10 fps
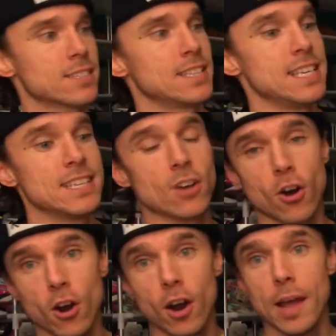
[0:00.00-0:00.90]
These
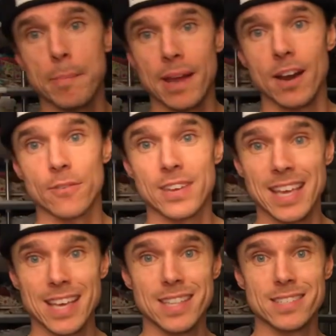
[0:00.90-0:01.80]
are a pair of
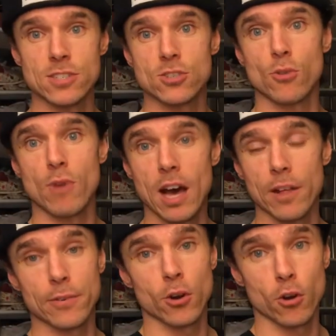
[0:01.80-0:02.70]
Keds Sorel.
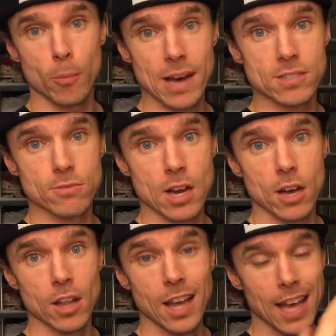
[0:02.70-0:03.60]
If you don't know about
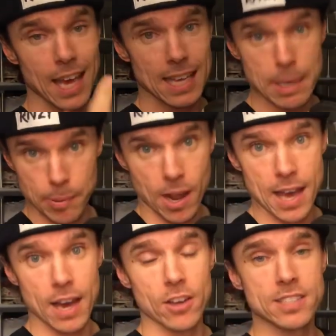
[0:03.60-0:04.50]
Sorel, keep an eye
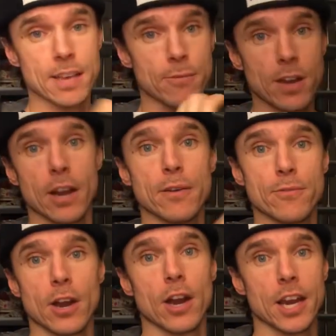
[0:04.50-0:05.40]
out. It's a
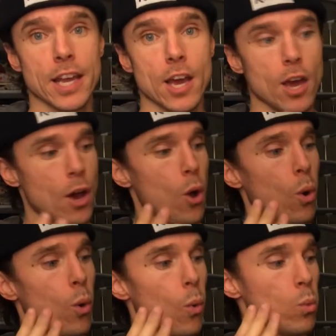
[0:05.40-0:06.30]
very
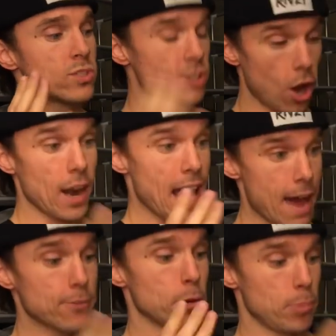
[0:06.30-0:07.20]
sought
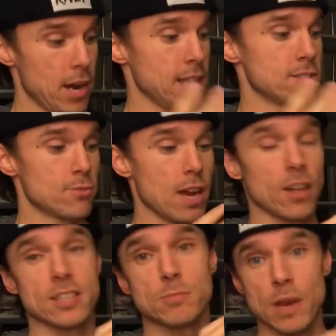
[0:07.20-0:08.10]
after brand, Sorel,
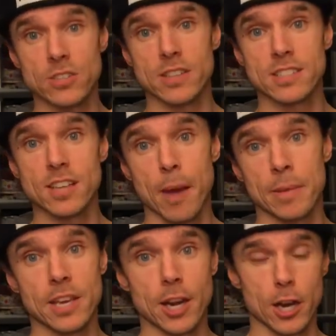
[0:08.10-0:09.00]
and especially this time of
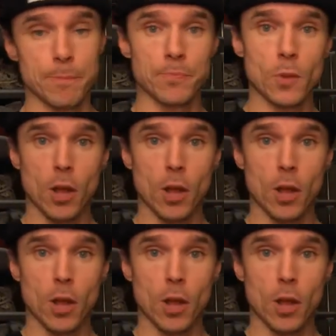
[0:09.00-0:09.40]
year.